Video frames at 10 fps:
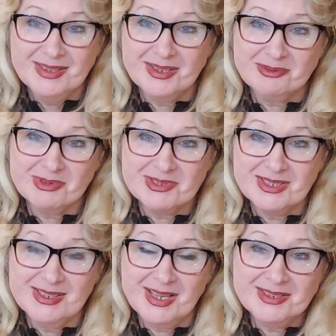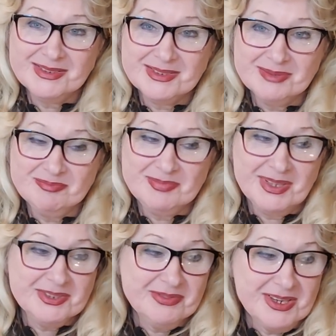that was a nice
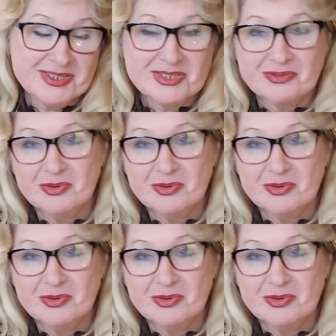adventure